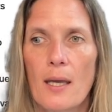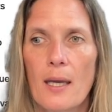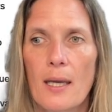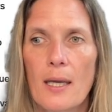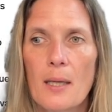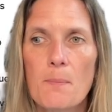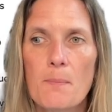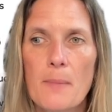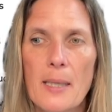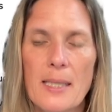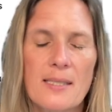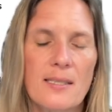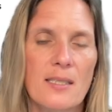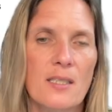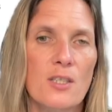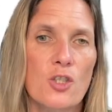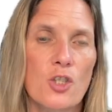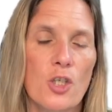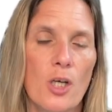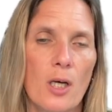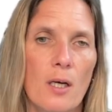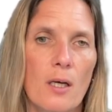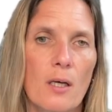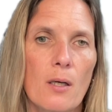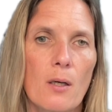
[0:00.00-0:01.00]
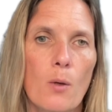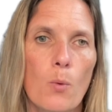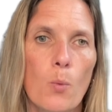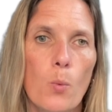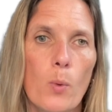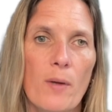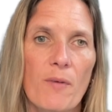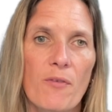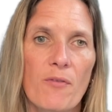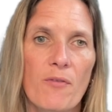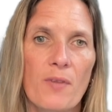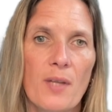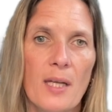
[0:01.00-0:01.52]
in Messenger
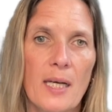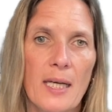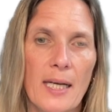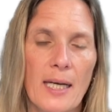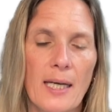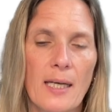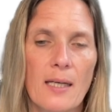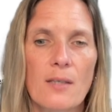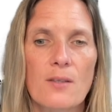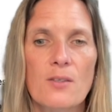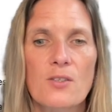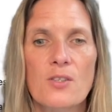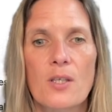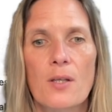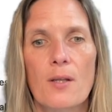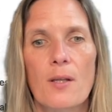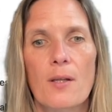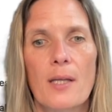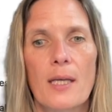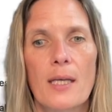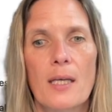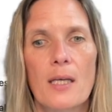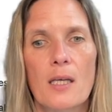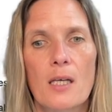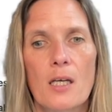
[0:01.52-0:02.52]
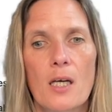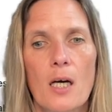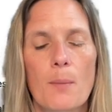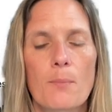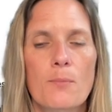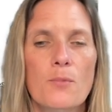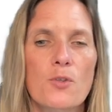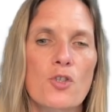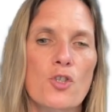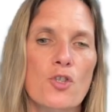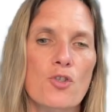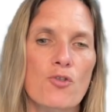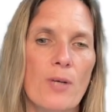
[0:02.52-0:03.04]
with the link so that they can come
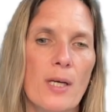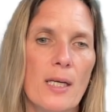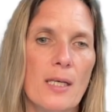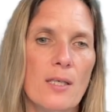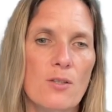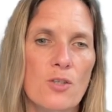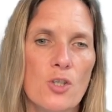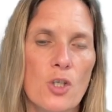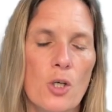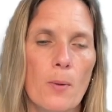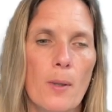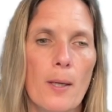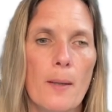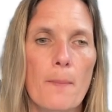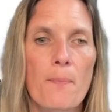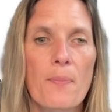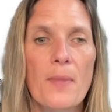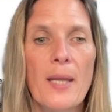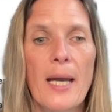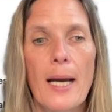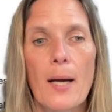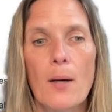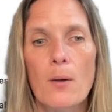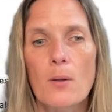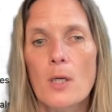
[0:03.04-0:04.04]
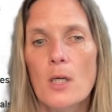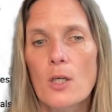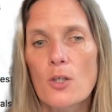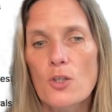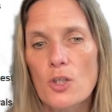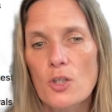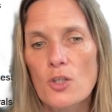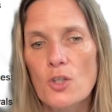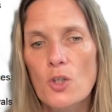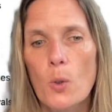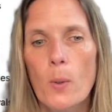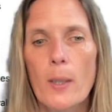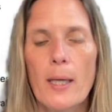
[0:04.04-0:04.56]
straight to it. Now,
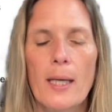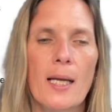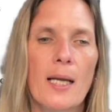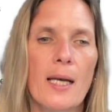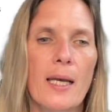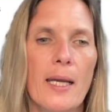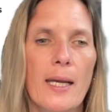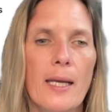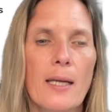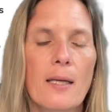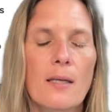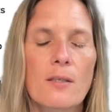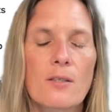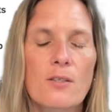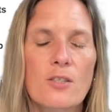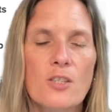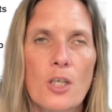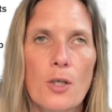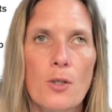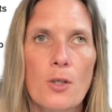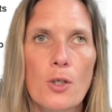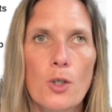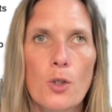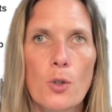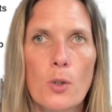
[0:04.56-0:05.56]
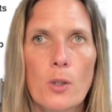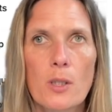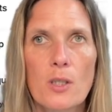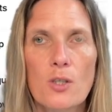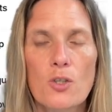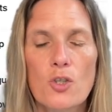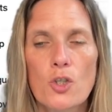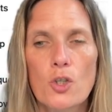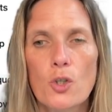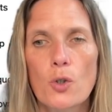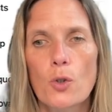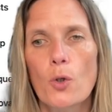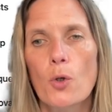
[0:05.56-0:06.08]
just quickly, so that you can
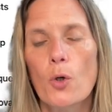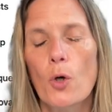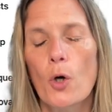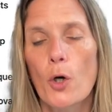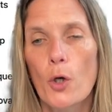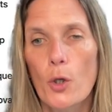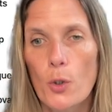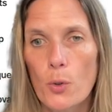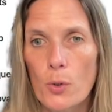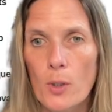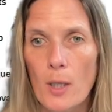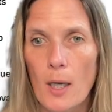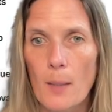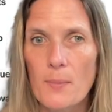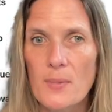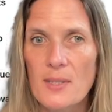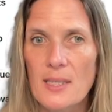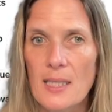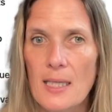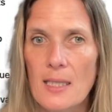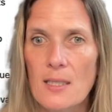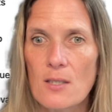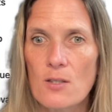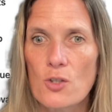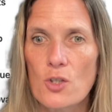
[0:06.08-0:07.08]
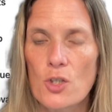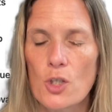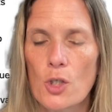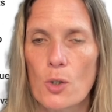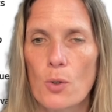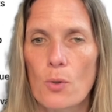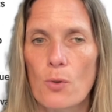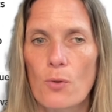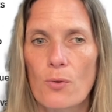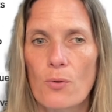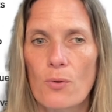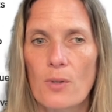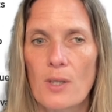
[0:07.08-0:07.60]
ensure who comes
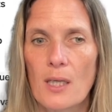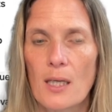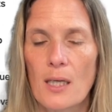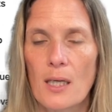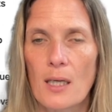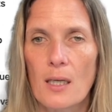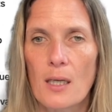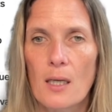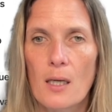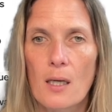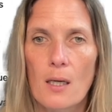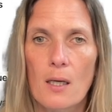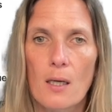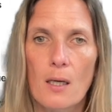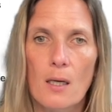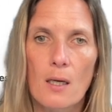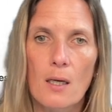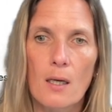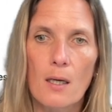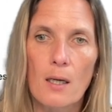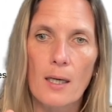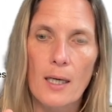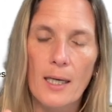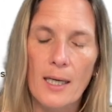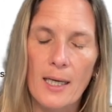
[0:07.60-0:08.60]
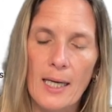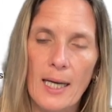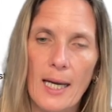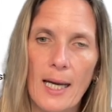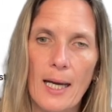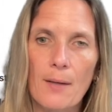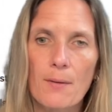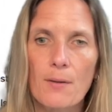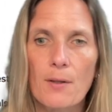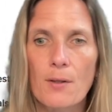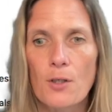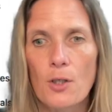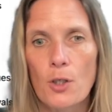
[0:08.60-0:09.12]
into the
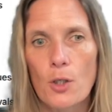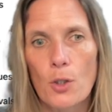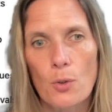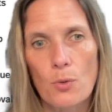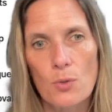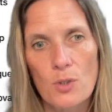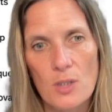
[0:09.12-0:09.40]
account and who